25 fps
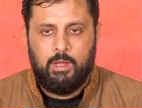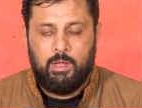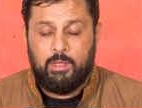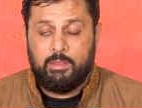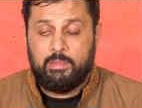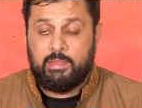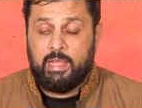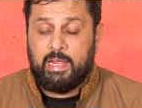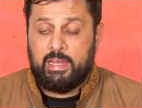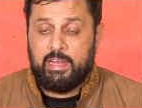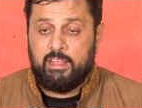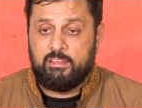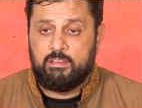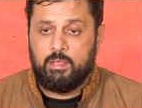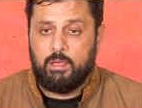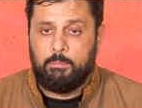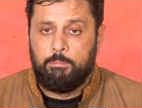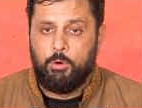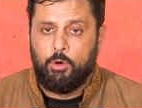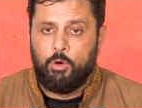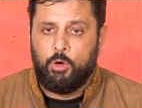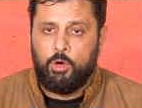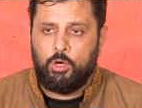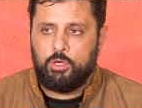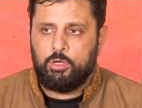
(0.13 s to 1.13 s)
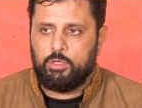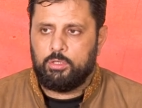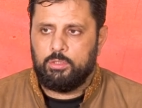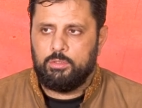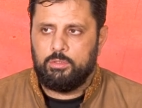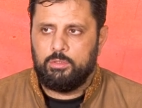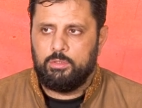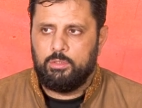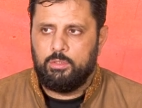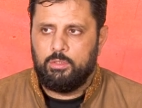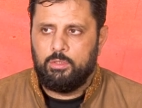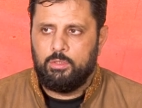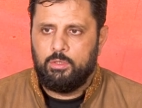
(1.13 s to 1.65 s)
There is a book,
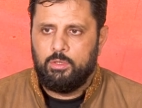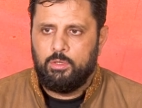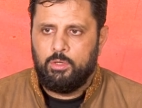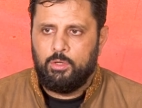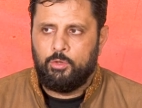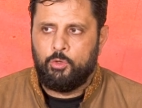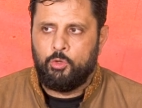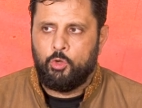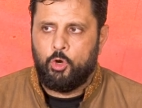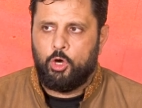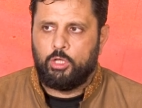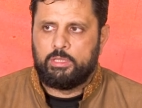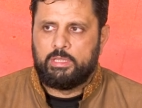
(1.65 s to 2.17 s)
no